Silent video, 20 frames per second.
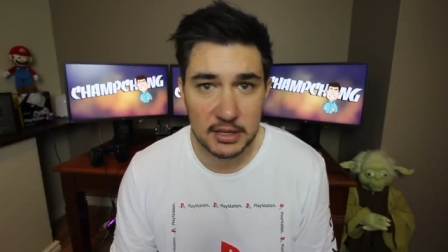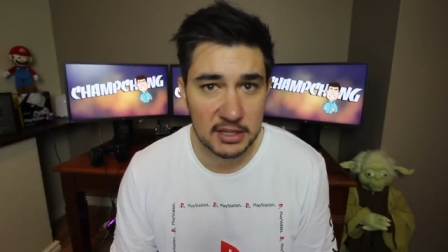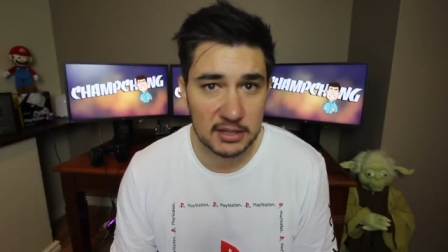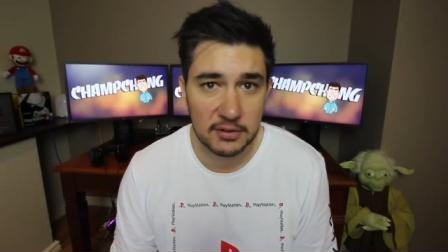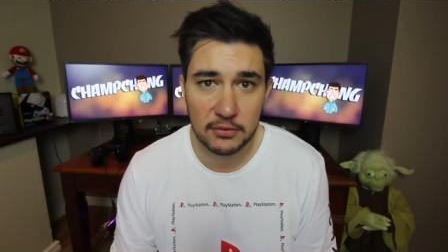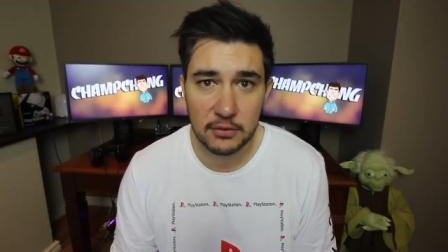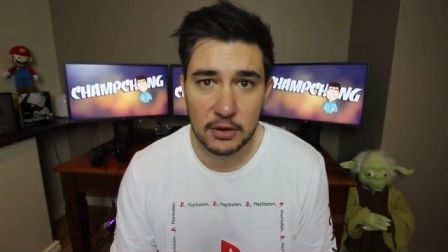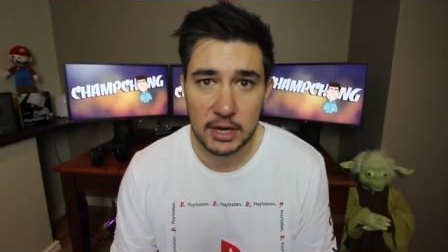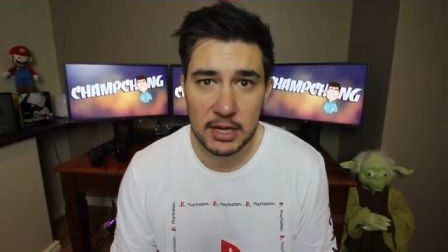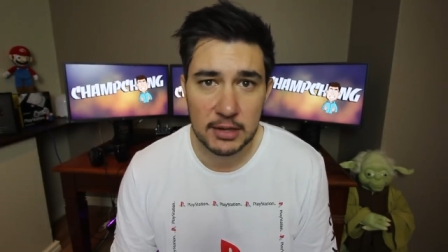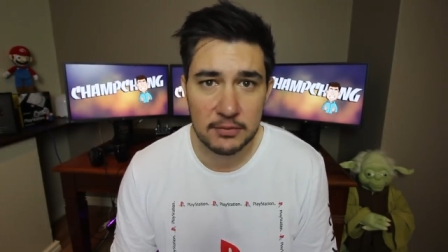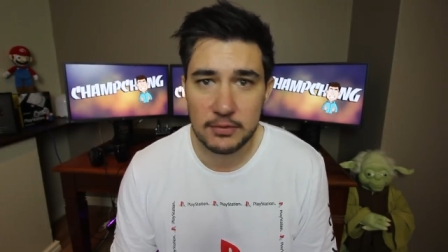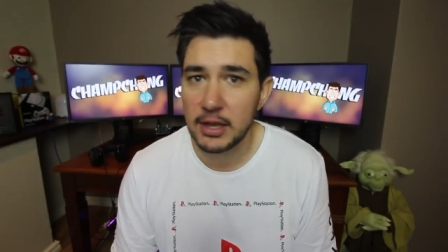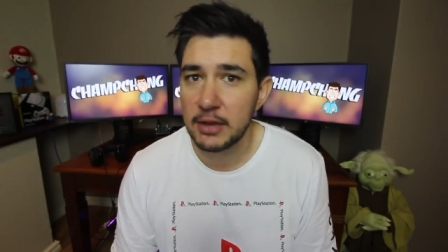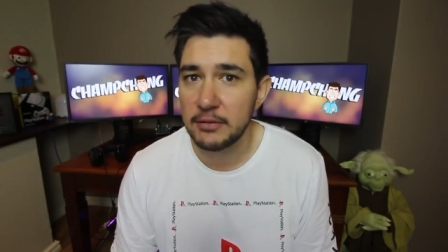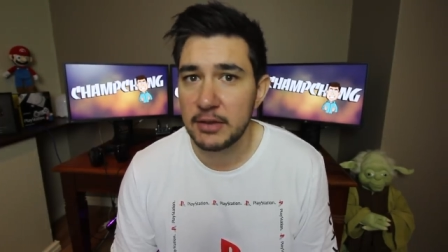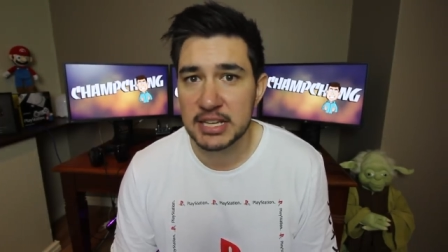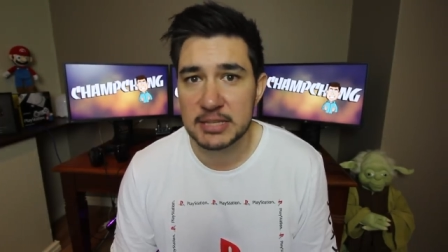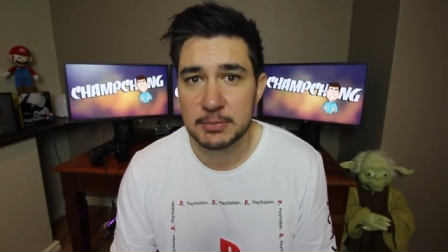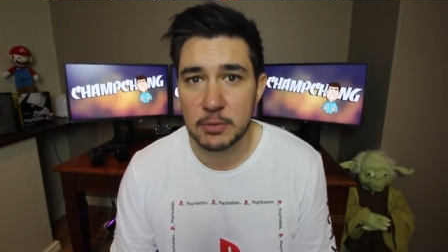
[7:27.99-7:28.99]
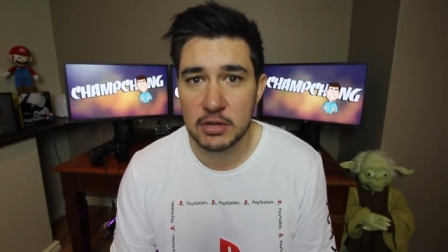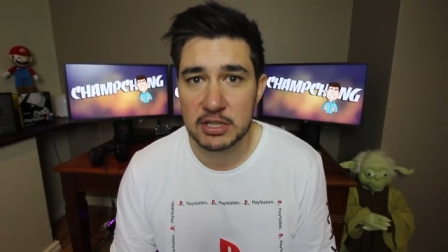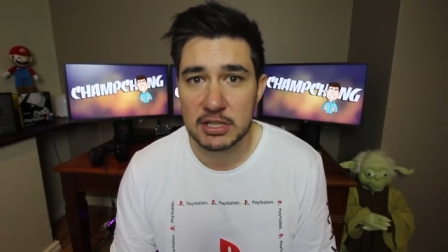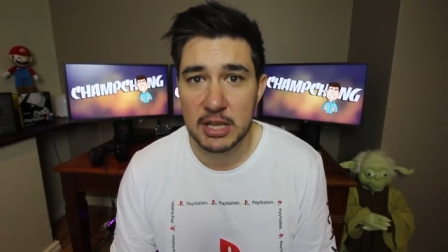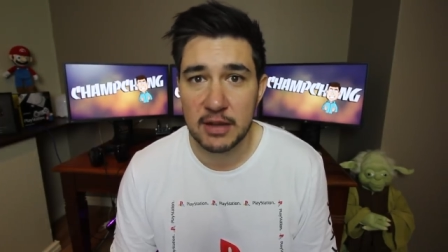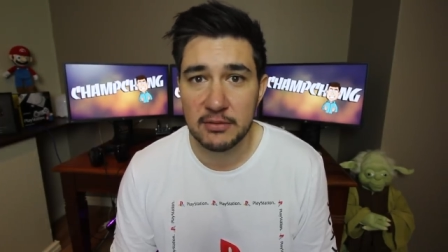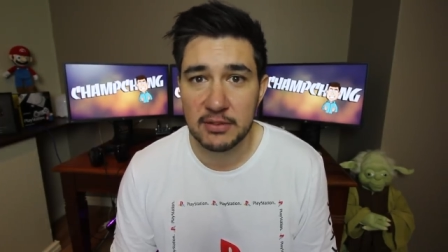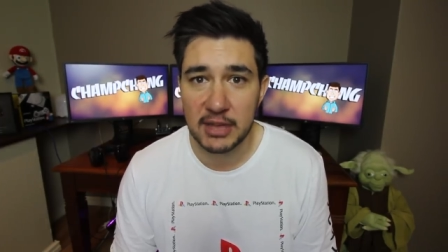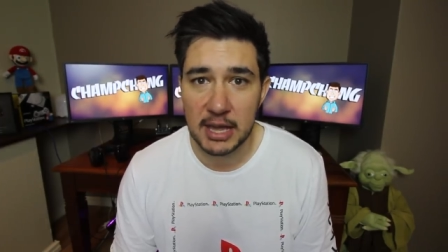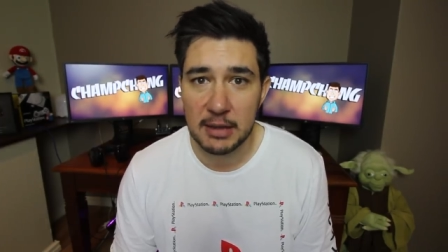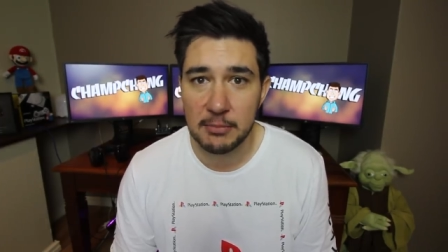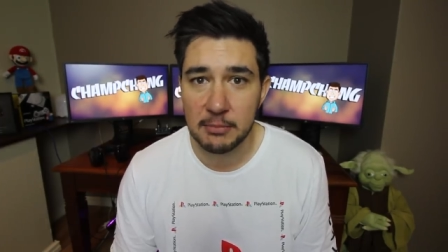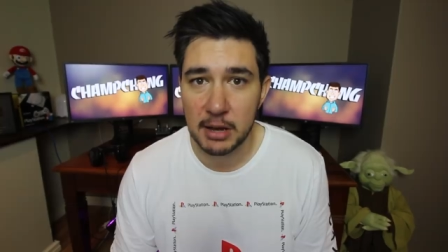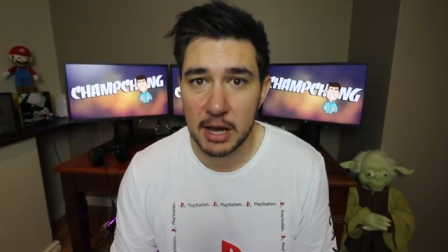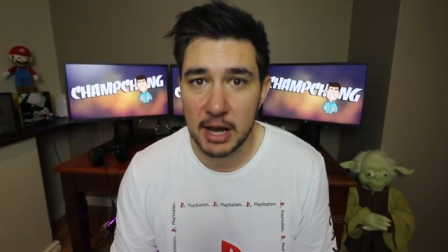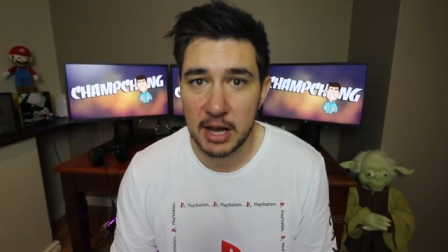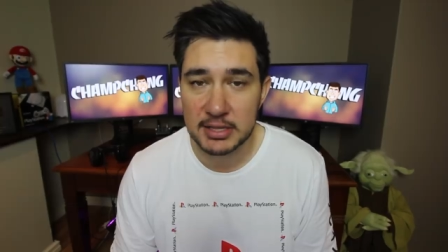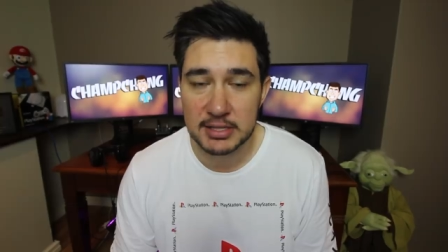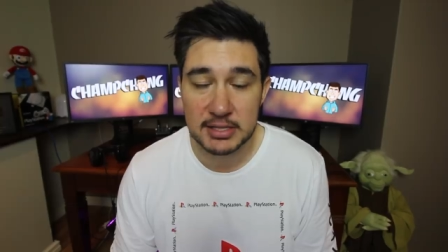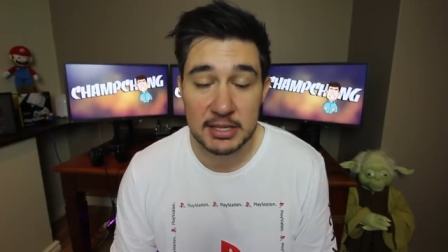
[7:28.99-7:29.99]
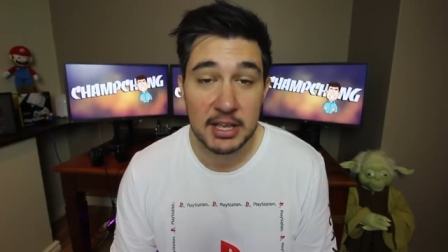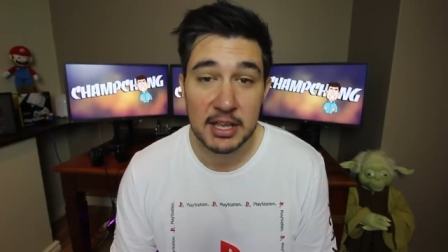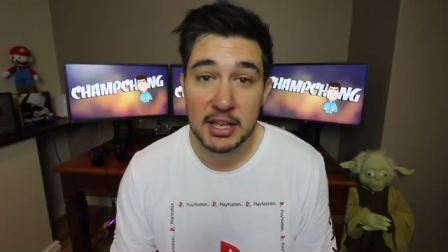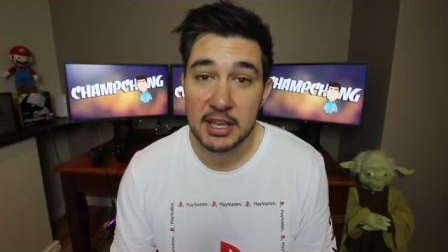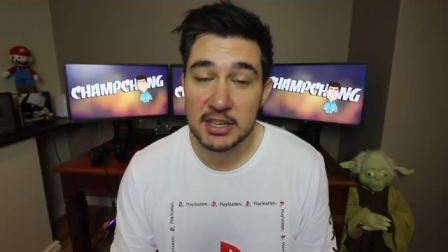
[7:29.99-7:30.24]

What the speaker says: and it's free if you have Xbox Live Game Pass.